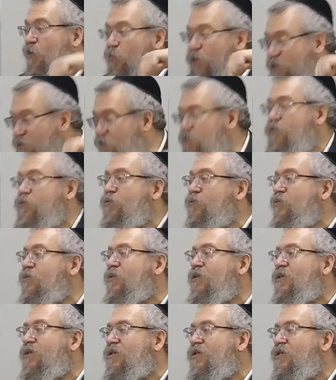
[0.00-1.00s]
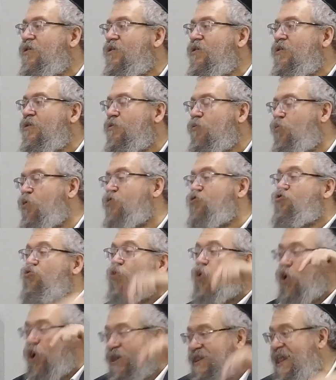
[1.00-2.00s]
The word Yeshua also, the root of
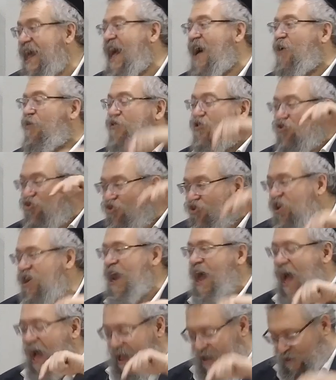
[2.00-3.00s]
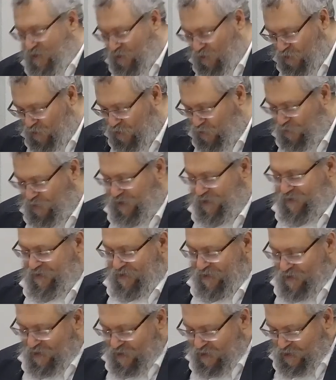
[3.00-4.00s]
the word is from the word. Till now we
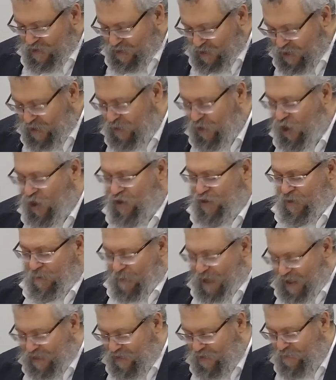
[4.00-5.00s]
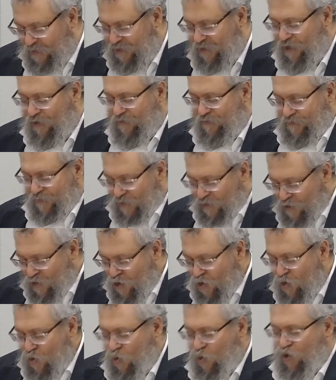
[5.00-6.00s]
worked the Gematria. Now he's going to
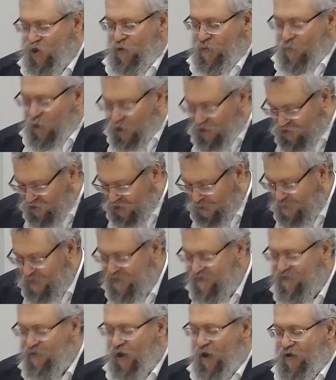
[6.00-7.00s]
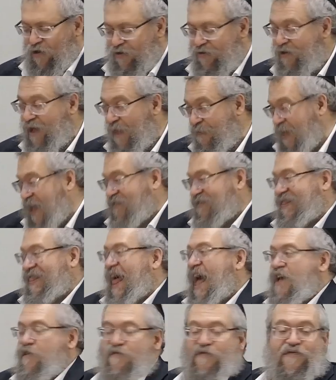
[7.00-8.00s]
work the actual translation of the word.
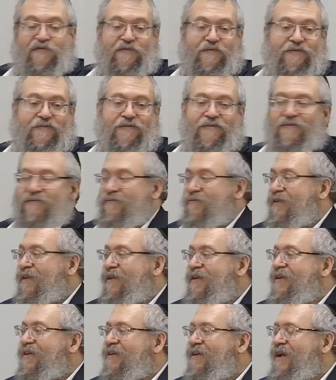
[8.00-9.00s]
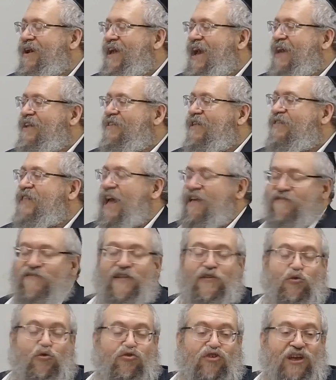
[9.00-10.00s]
Yeshua, besides salvation, also
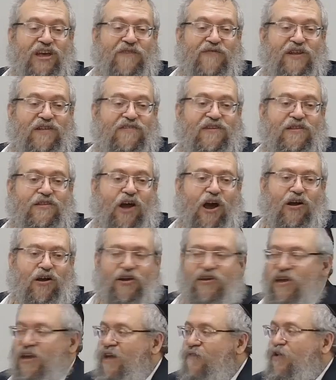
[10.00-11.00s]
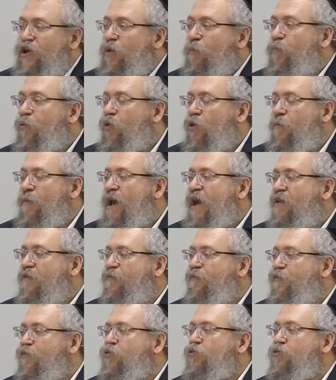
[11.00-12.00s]
means Sha'ah, which means to turn.